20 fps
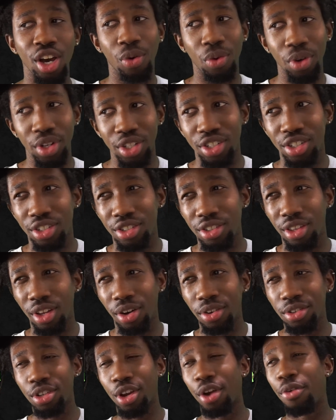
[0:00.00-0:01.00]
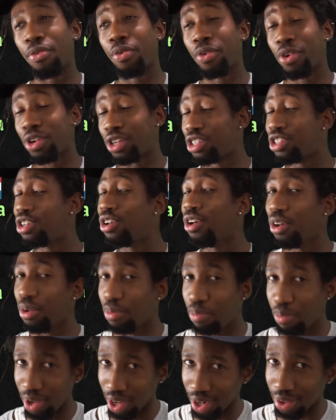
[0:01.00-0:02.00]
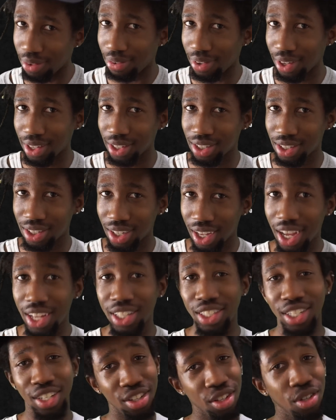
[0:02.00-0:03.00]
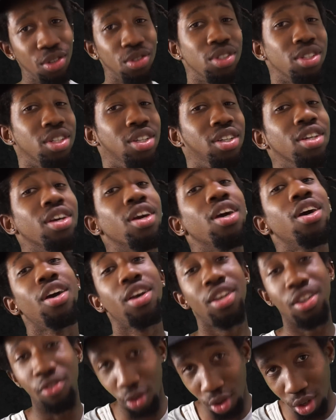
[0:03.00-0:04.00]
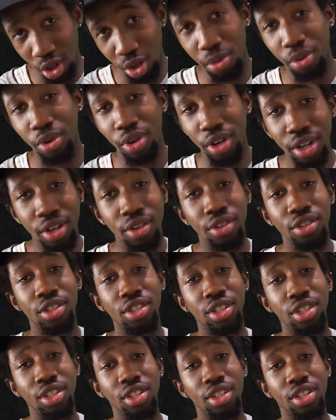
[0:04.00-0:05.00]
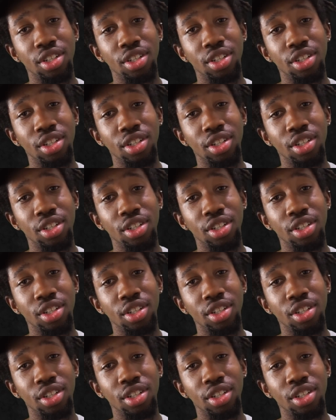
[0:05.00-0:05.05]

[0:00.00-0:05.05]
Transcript: which those are for sure benefits to using renewable energy.